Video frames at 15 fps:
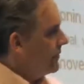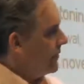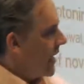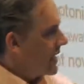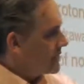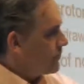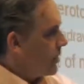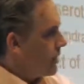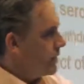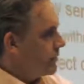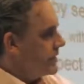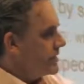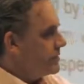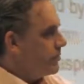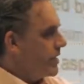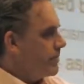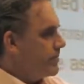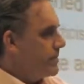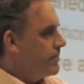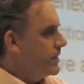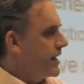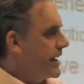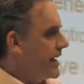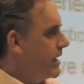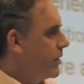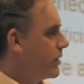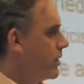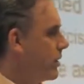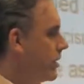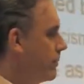That's part of the reason why people like
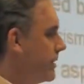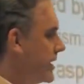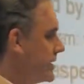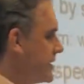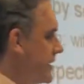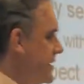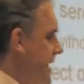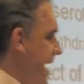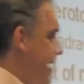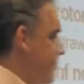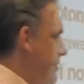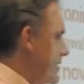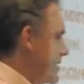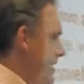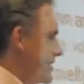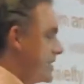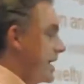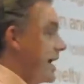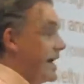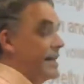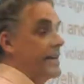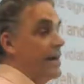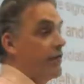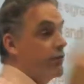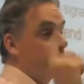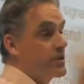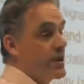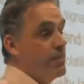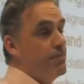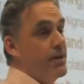alcohol, because it dampens anxiety. Now, for
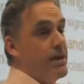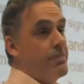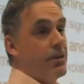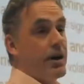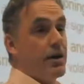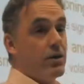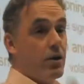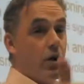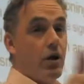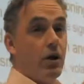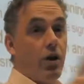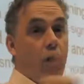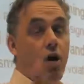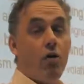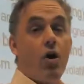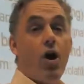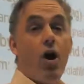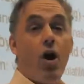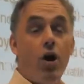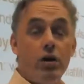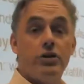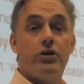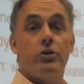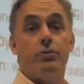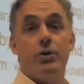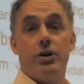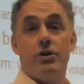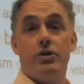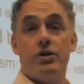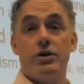some people, alcohol also
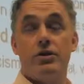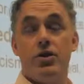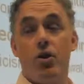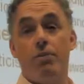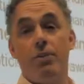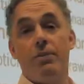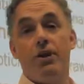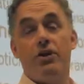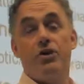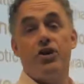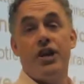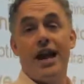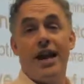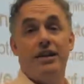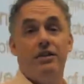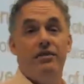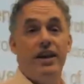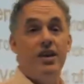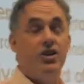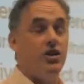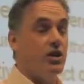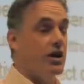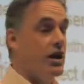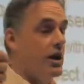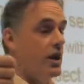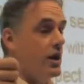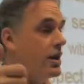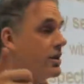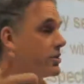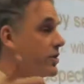produces dopaminergic activation.
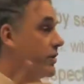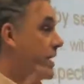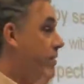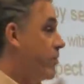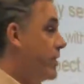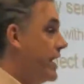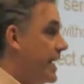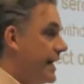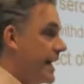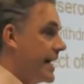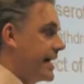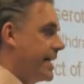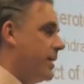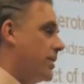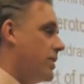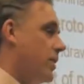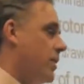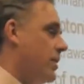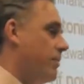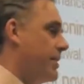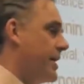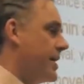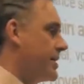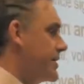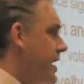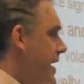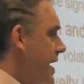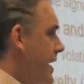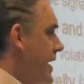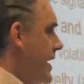So they really like alcohol because
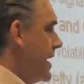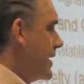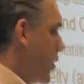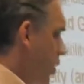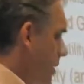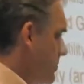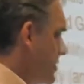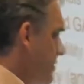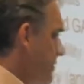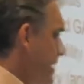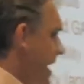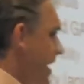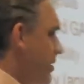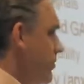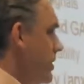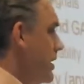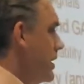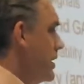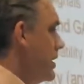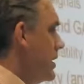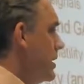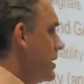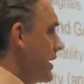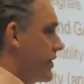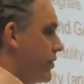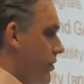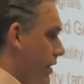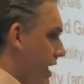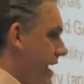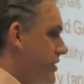it calms them down, like
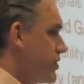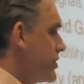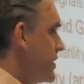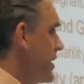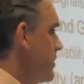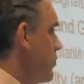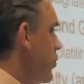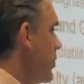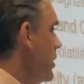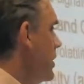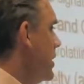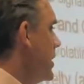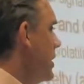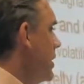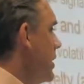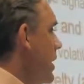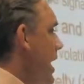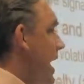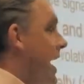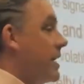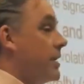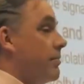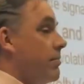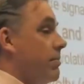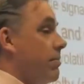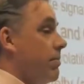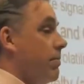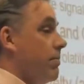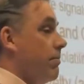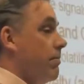they're not anxious anymore. And
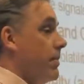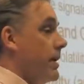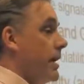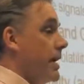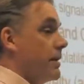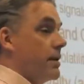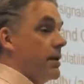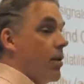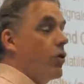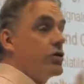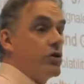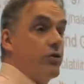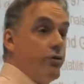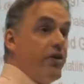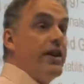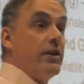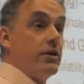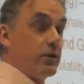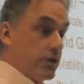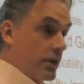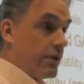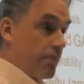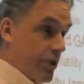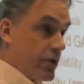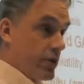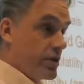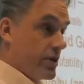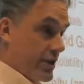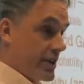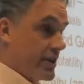it also it
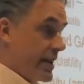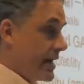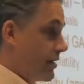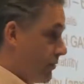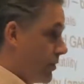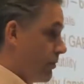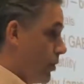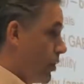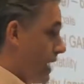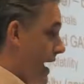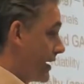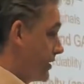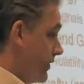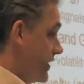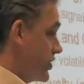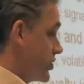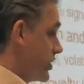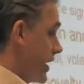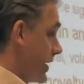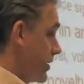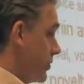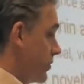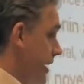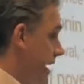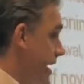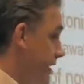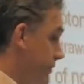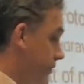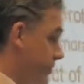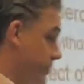produces incentive reward activation like
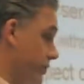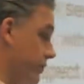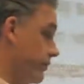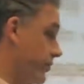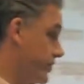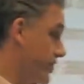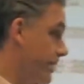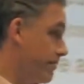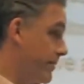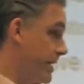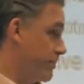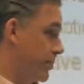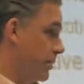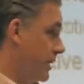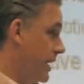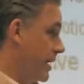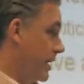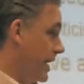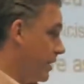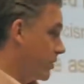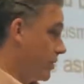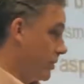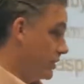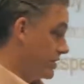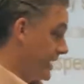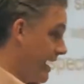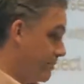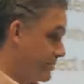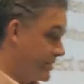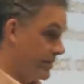cocaine. So for some people, alcohol is
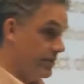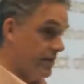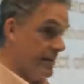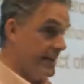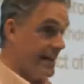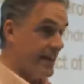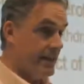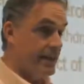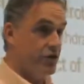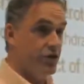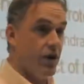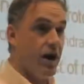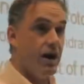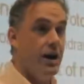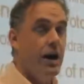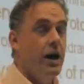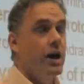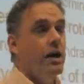an absolutely deadly drug.